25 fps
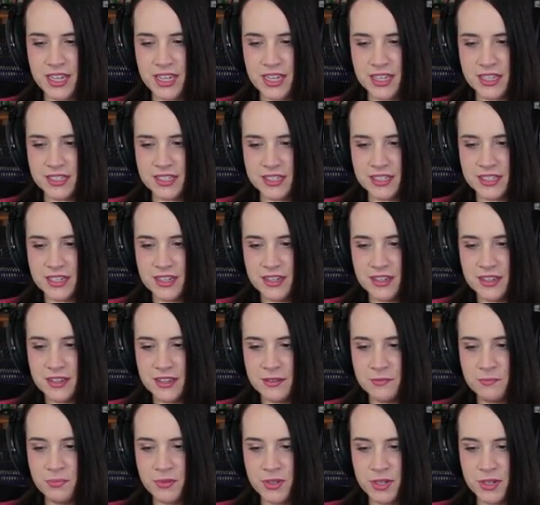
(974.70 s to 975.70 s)
things,
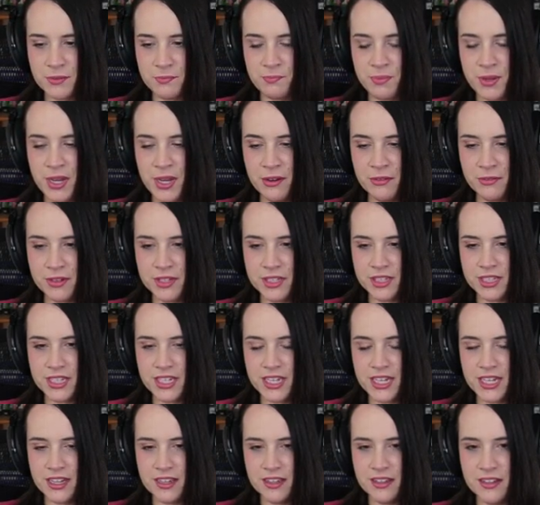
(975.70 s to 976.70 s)
but
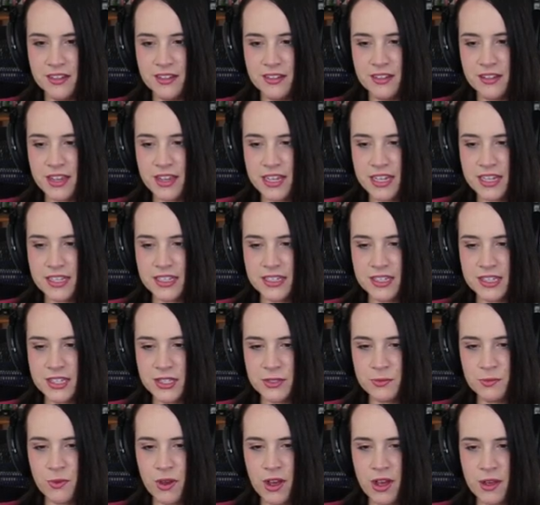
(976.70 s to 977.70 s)
apparently I can
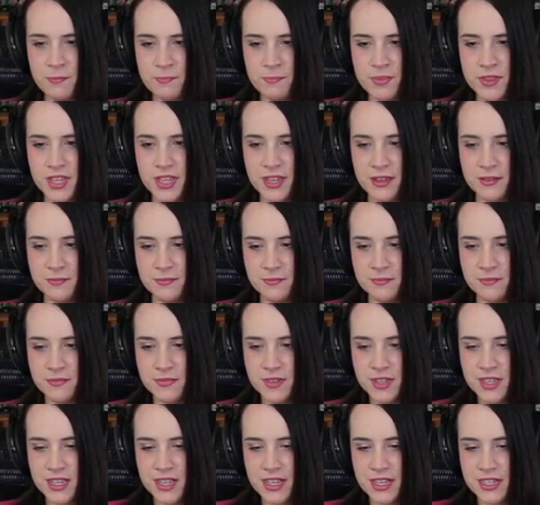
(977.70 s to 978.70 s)
swap them.
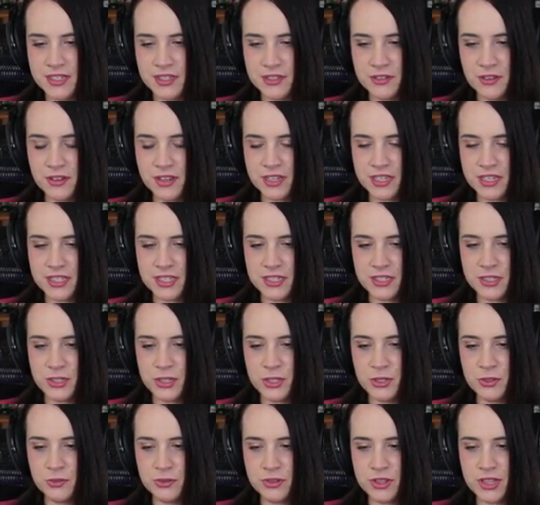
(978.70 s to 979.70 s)
As long as the
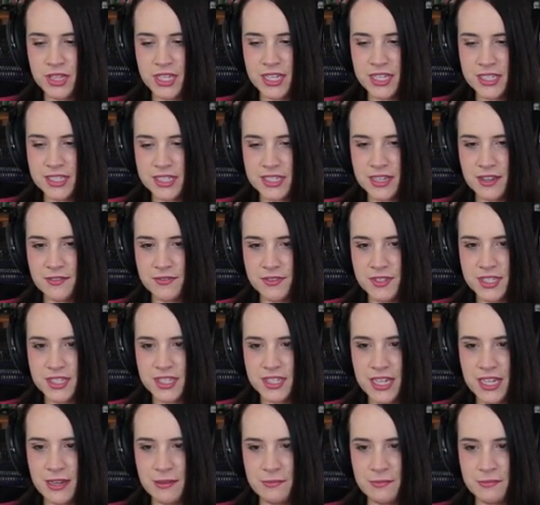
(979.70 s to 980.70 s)
two things have the
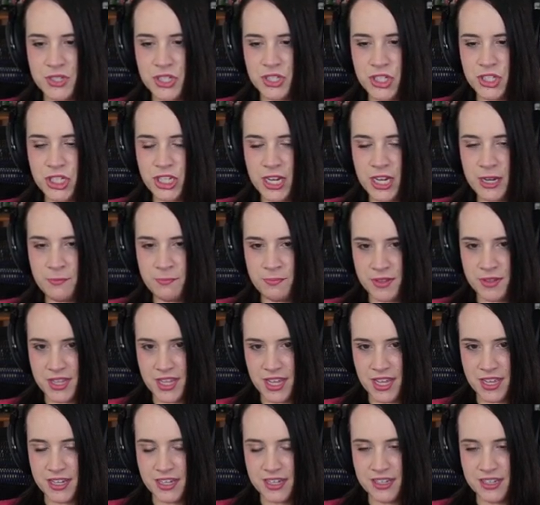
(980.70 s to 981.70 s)
same shape,
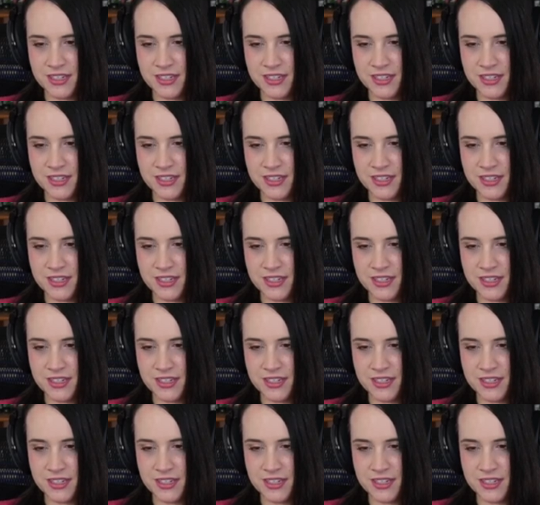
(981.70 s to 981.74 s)
that